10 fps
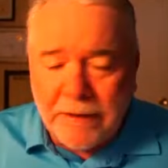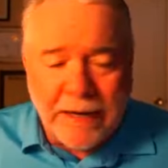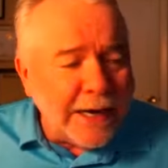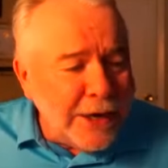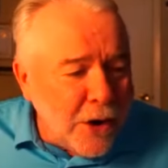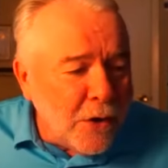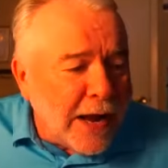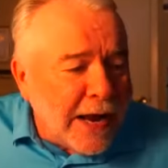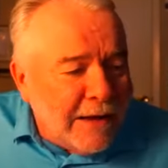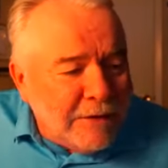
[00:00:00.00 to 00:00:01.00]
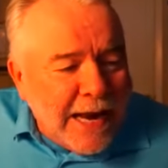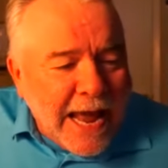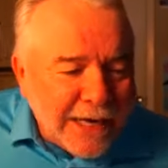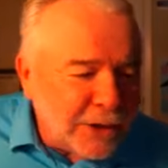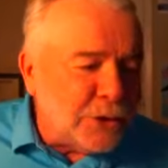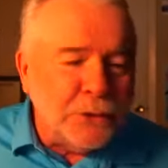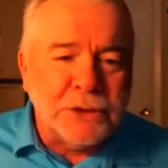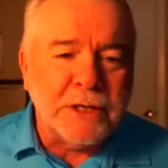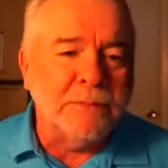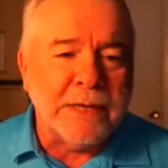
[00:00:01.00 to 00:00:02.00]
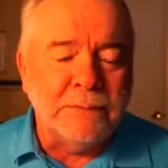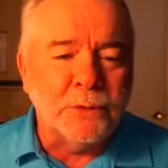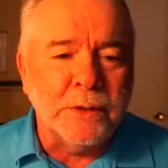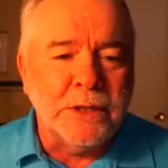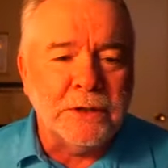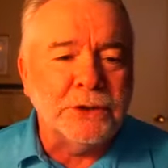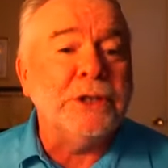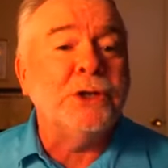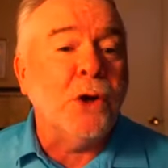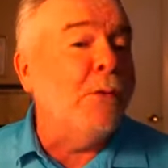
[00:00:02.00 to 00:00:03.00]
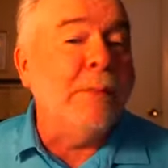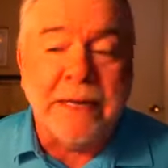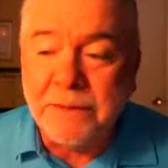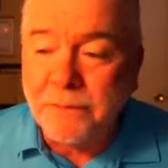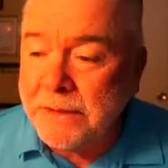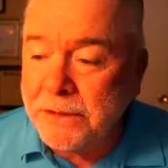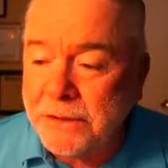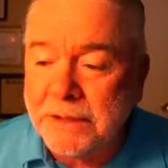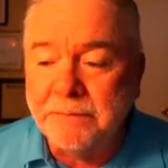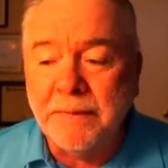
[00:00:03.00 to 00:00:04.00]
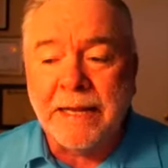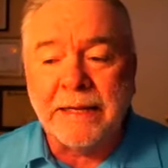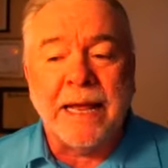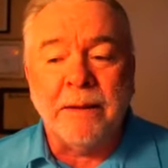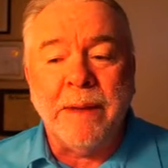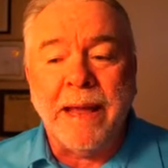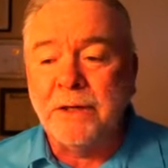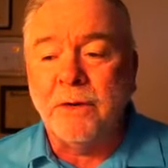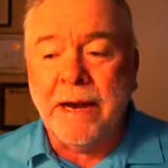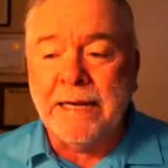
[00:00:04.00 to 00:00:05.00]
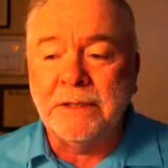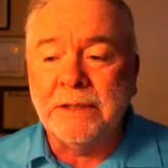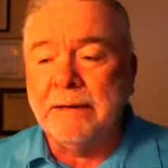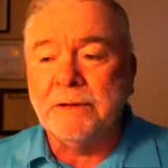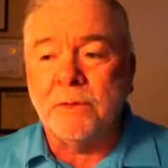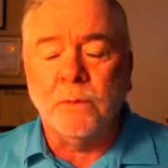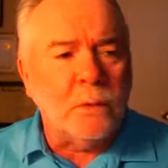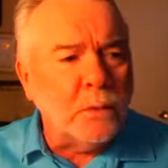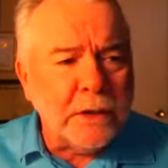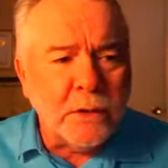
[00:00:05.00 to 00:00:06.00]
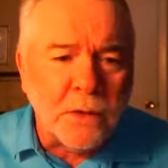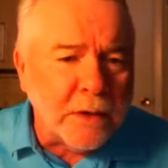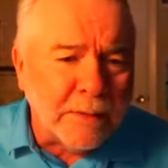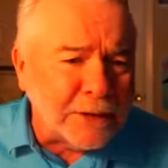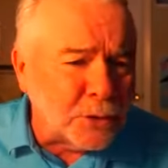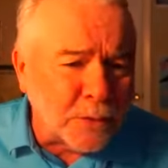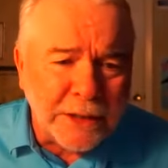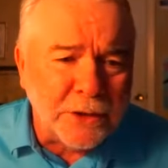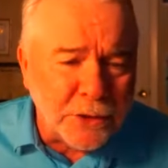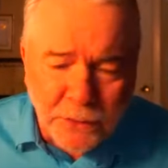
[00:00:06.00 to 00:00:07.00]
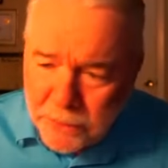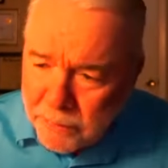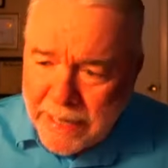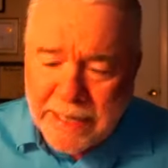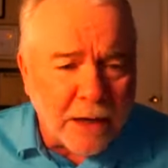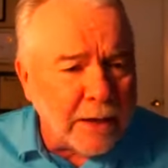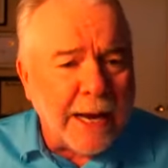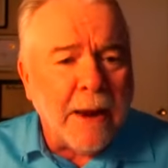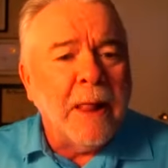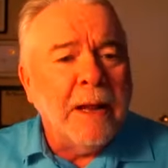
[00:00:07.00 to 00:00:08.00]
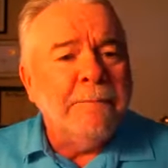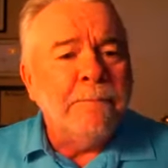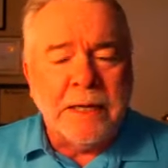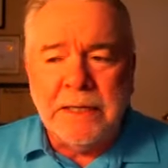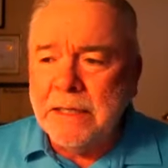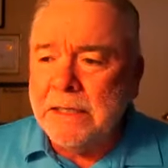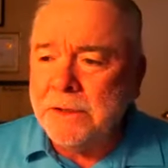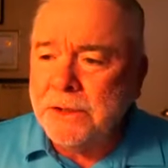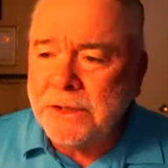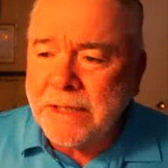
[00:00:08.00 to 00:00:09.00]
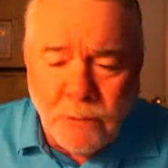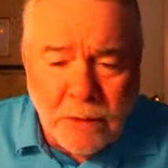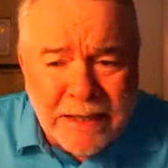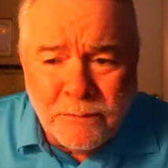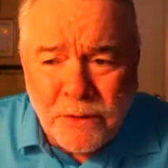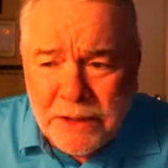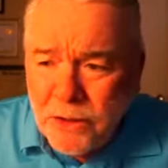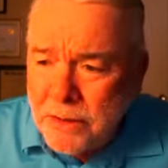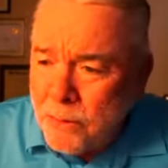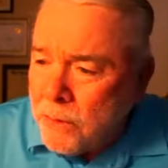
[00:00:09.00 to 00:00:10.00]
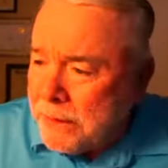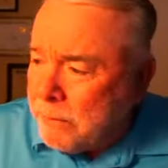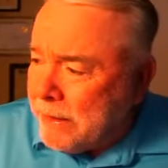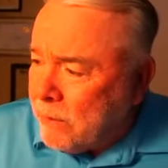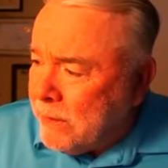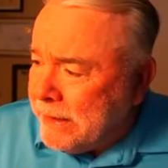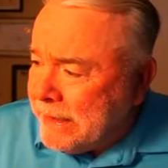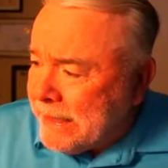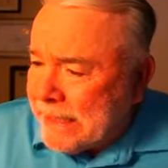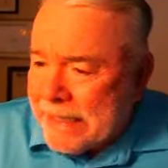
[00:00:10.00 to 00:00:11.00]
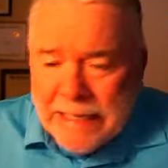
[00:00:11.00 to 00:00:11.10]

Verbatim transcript: And I know I have an attitude sometimes with her. She told me when she got a bad grade, I said, Well, what are you worried about, sweetie? You're doing great, all that. And uh, she said, Well, I'm really only worried about one thing.